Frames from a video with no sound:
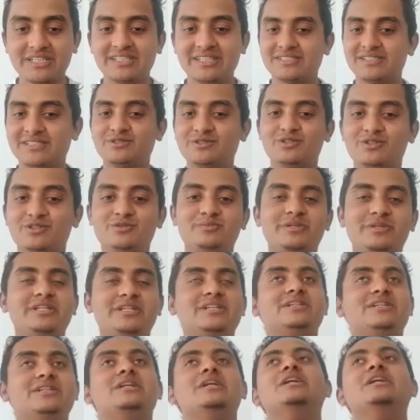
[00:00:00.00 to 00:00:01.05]
and this is going to be
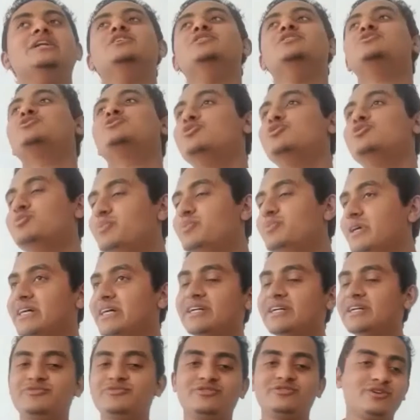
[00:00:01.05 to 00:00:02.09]
a super
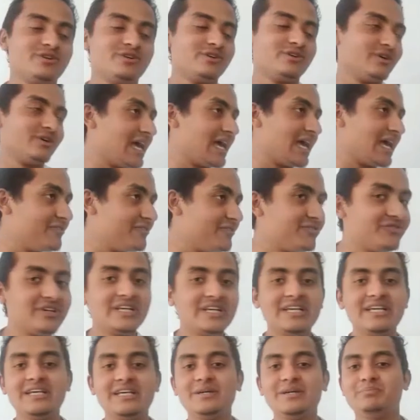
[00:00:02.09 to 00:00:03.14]
hit for
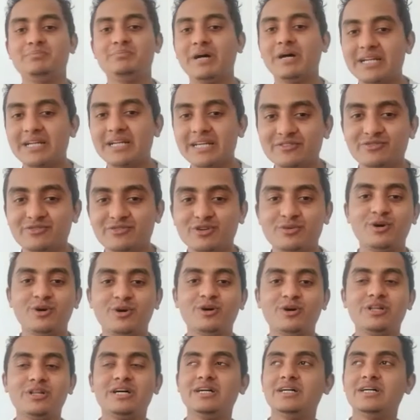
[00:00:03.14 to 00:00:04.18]
every budding
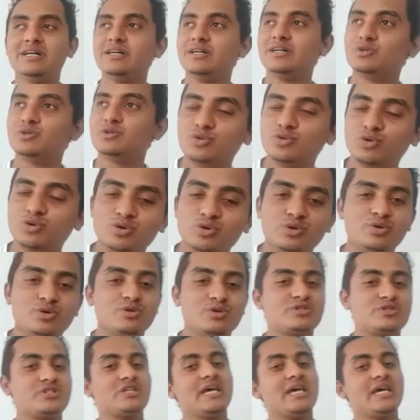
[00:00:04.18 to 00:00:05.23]
footballer,
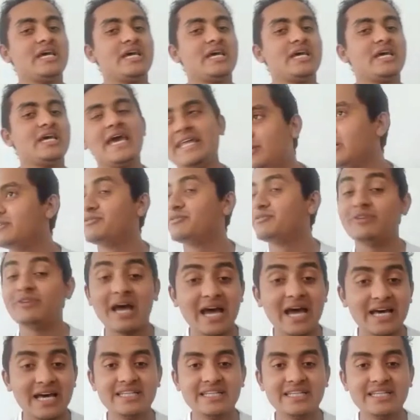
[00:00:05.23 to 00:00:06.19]
coach, anyone